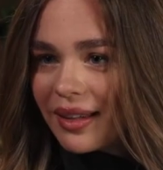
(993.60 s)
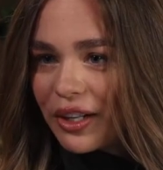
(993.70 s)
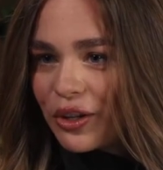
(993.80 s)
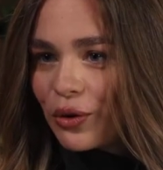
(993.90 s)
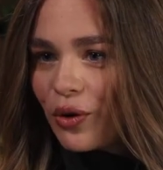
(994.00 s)

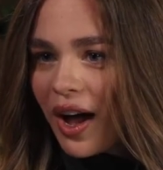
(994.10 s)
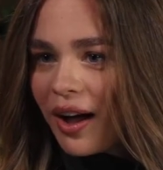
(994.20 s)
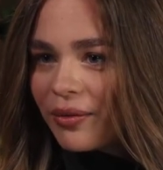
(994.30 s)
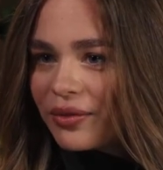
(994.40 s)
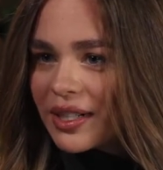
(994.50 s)
that you
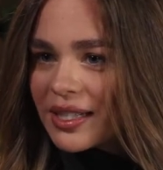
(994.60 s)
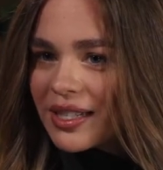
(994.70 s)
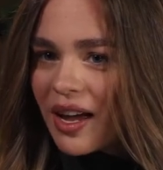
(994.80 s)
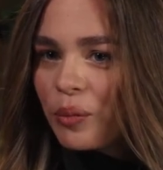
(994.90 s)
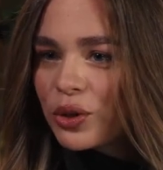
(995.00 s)
have
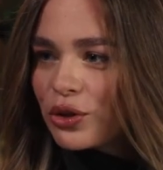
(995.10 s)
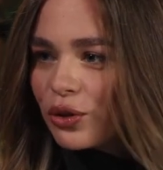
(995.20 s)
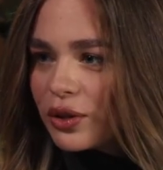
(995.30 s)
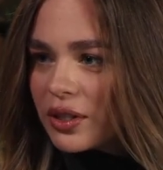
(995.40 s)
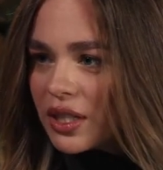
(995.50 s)
this
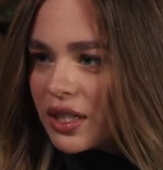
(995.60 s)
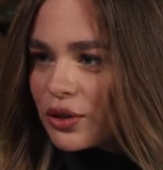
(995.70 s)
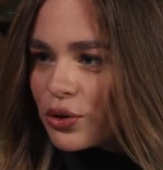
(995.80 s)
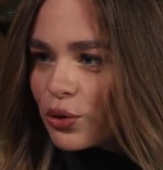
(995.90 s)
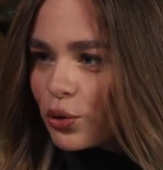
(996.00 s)

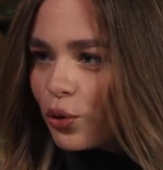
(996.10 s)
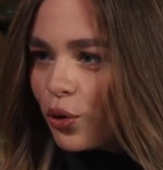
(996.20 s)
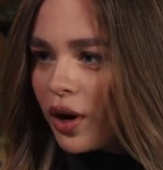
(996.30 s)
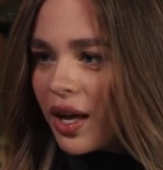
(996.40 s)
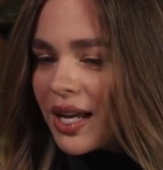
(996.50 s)
opportunity
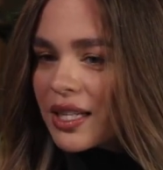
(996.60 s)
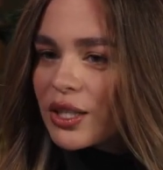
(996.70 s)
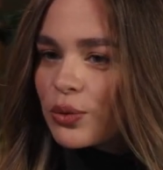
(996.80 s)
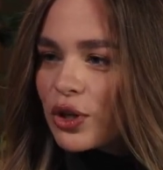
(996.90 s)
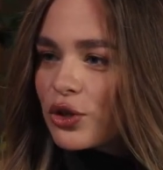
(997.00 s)
to
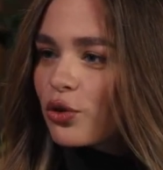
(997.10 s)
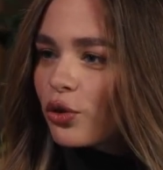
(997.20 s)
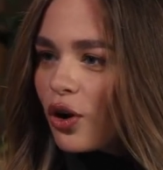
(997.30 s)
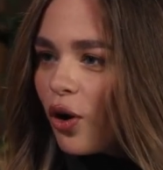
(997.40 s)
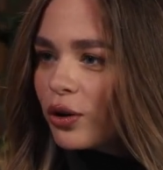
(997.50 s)
switch
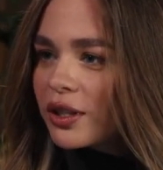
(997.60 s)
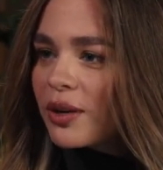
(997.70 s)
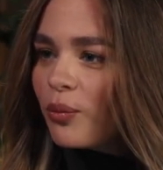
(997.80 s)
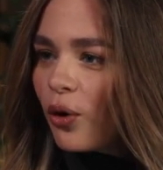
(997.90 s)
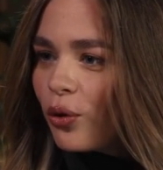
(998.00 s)
to the
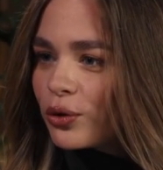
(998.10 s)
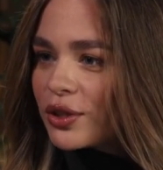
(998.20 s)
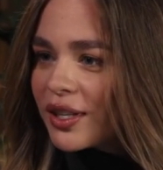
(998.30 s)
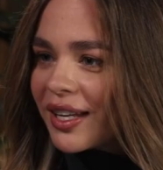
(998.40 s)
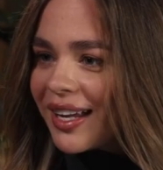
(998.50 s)
holiday
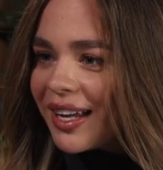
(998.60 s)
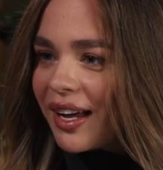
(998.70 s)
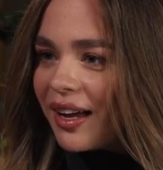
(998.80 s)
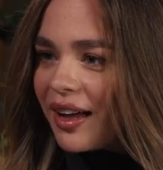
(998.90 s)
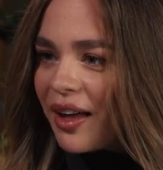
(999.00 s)
mode
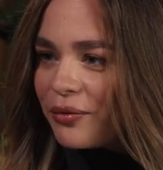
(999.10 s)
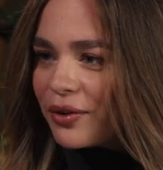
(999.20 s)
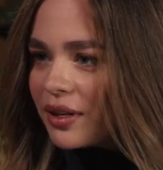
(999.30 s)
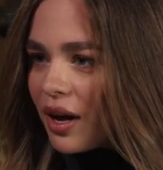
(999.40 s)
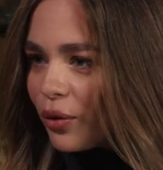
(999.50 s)

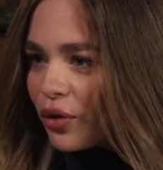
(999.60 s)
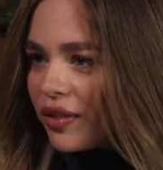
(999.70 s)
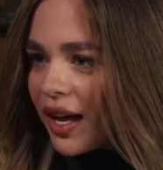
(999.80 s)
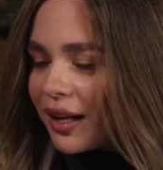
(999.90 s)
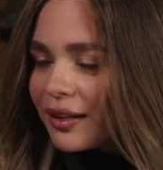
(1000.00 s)
every now
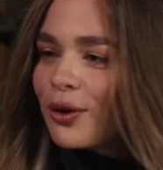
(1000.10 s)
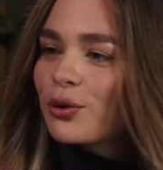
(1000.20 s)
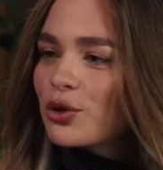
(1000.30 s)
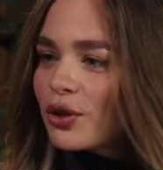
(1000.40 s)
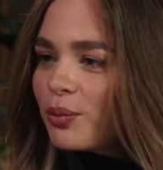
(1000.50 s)
and then,
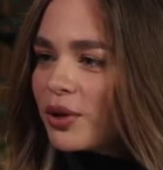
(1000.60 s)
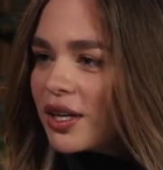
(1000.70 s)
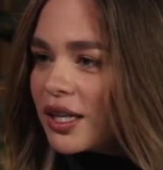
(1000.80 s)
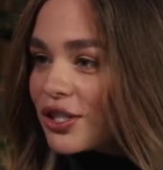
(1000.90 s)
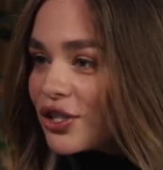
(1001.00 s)
go to the
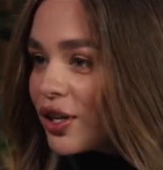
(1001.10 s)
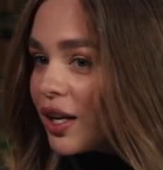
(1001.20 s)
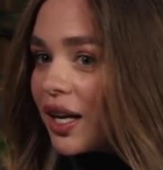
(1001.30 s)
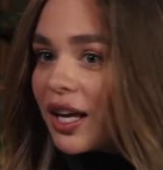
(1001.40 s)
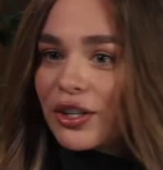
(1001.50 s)
beach,
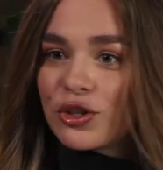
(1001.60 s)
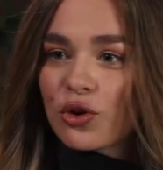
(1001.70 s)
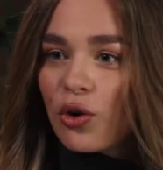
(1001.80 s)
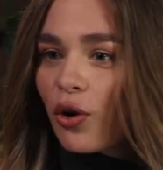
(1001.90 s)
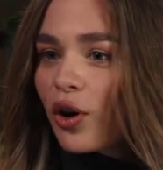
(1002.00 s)

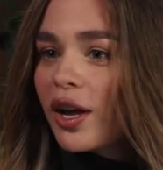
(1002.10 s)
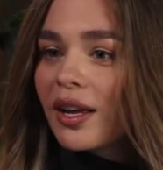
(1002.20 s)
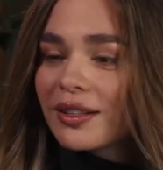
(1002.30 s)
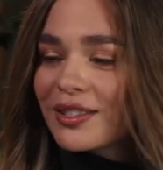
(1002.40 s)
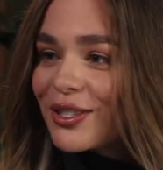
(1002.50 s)
enjoy
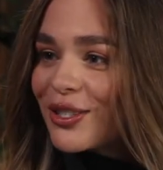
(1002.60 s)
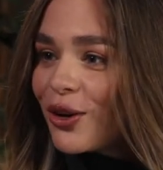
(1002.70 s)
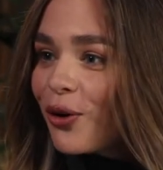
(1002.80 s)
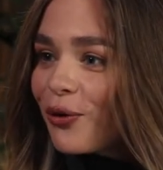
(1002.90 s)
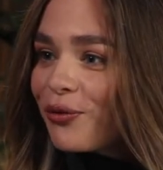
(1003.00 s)

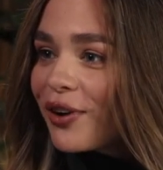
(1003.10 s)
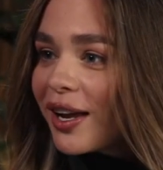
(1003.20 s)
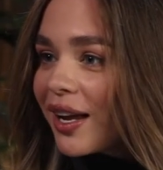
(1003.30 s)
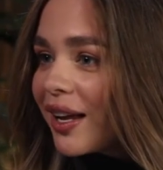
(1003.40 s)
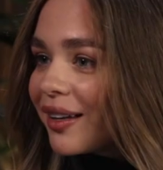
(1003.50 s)

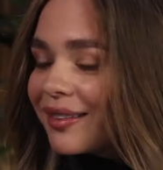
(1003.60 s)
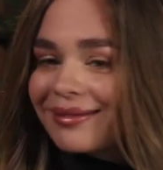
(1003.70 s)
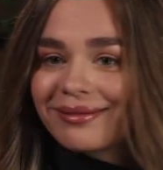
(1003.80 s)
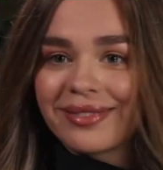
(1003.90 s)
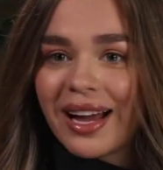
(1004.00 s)
surfing,